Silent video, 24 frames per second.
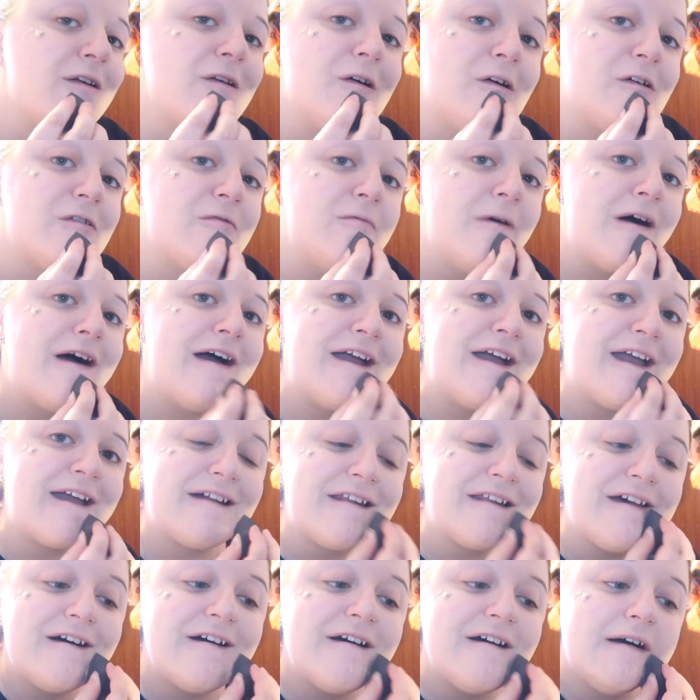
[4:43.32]
lot of
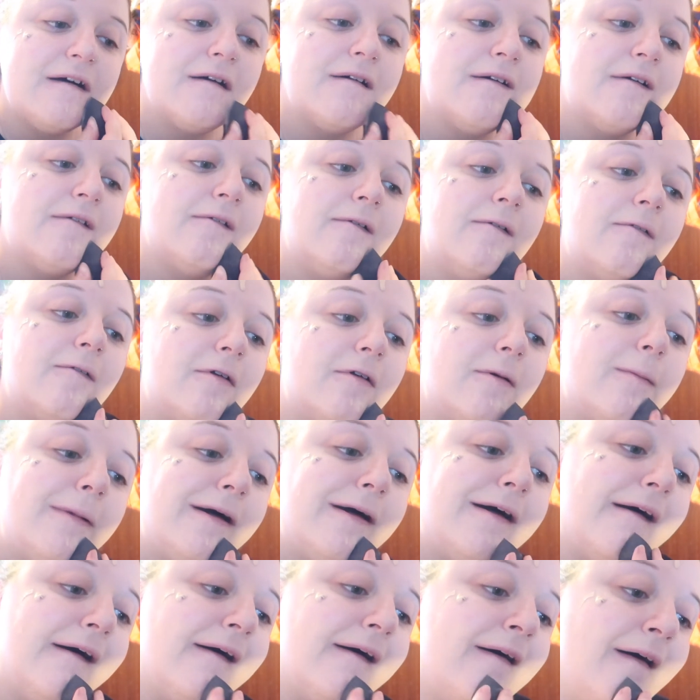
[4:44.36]
pain from
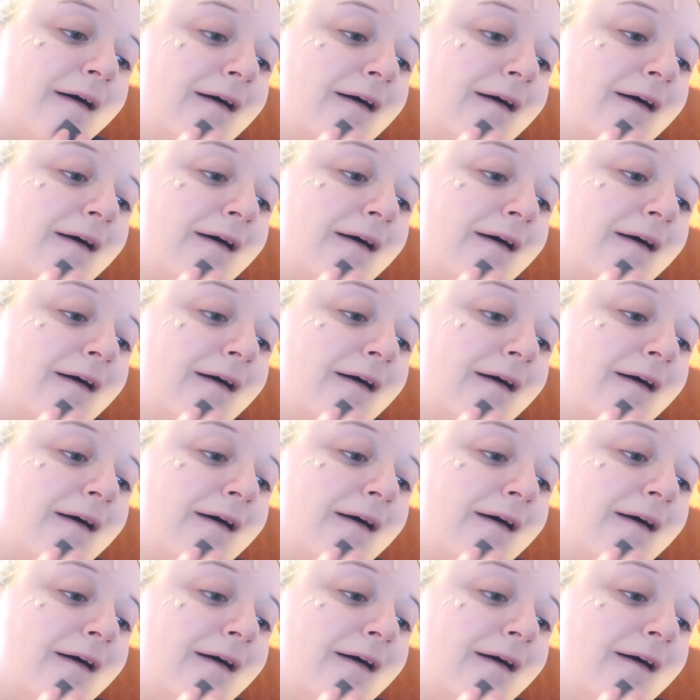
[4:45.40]
it.